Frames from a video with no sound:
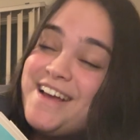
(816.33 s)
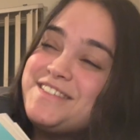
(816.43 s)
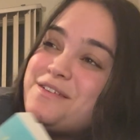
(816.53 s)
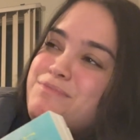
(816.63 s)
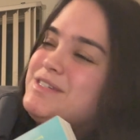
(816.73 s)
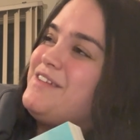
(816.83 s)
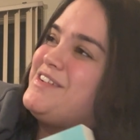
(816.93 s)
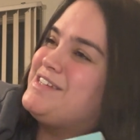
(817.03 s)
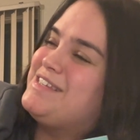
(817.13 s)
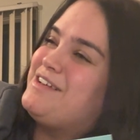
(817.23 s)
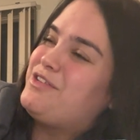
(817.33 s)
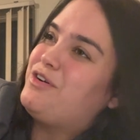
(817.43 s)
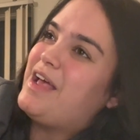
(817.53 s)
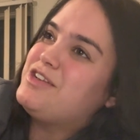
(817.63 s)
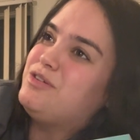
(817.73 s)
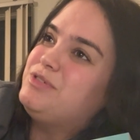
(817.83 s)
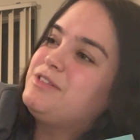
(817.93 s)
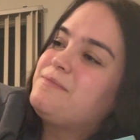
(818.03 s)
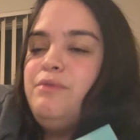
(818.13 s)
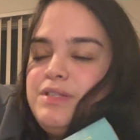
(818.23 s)
It's like, what books did I finish last night? They're all getting jumbled.
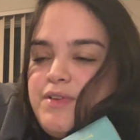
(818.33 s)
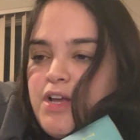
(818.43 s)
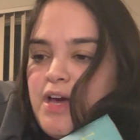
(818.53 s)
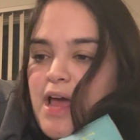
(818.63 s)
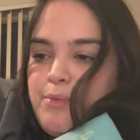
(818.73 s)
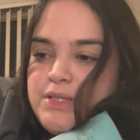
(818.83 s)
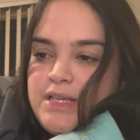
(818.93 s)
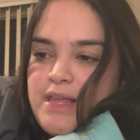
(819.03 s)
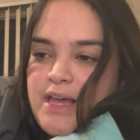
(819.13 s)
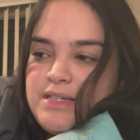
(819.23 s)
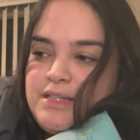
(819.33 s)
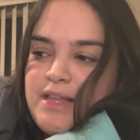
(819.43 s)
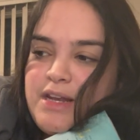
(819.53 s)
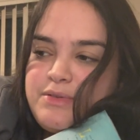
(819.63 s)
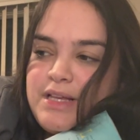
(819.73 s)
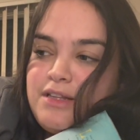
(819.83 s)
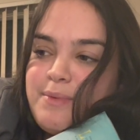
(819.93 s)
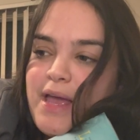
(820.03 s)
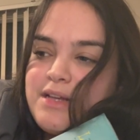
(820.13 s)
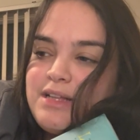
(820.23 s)
Some one's very good. I would say the ending was like a little
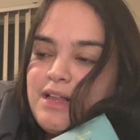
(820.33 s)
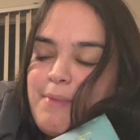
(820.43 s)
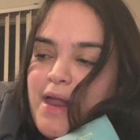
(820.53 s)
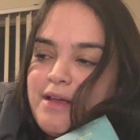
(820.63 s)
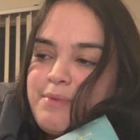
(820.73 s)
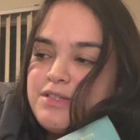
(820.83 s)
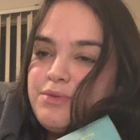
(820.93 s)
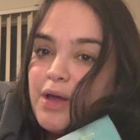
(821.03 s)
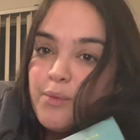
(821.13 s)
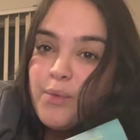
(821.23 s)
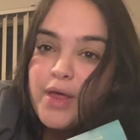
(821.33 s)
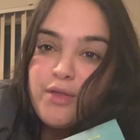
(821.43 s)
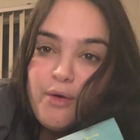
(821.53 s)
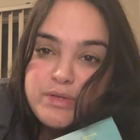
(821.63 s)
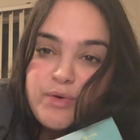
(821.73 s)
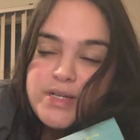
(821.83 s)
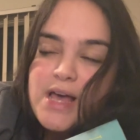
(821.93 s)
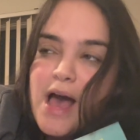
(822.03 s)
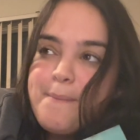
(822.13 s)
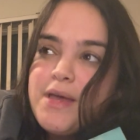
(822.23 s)
bit anticlimactic based on like what I thought was going to
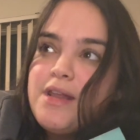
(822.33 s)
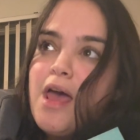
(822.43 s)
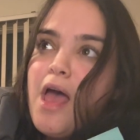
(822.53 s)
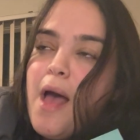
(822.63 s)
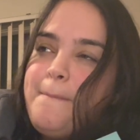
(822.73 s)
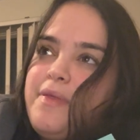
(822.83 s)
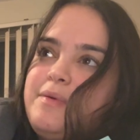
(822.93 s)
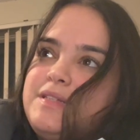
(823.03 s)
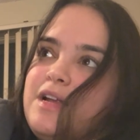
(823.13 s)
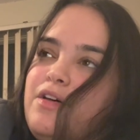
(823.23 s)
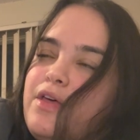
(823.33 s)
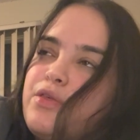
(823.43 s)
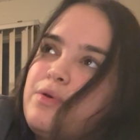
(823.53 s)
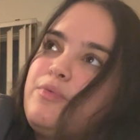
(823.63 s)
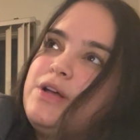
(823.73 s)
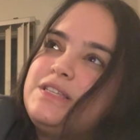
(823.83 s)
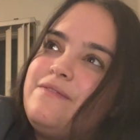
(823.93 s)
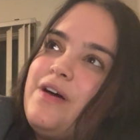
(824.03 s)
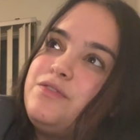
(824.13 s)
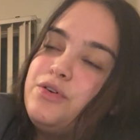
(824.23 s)
happen, but they want to start out like a
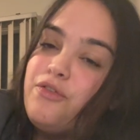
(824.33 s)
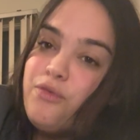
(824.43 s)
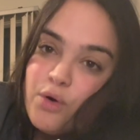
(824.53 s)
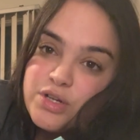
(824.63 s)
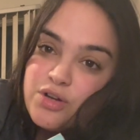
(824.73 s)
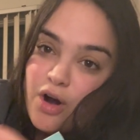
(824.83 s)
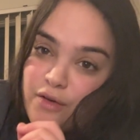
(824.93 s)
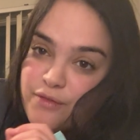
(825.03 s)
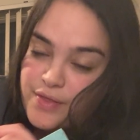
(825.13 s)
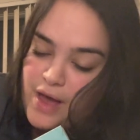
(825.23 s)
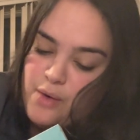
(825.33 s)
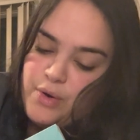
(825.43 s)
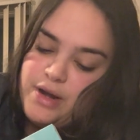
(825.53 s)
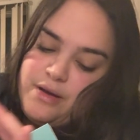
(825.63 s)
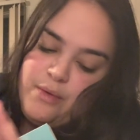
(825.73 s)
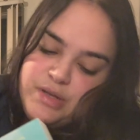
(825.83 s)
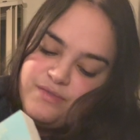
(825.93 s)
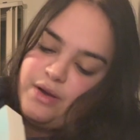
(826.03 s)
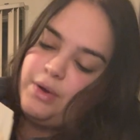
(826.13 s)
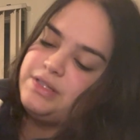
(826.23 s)
3.75 to a 4-star for that one. It was
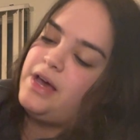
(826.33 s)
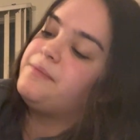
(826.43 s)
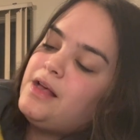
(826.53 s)
very well done.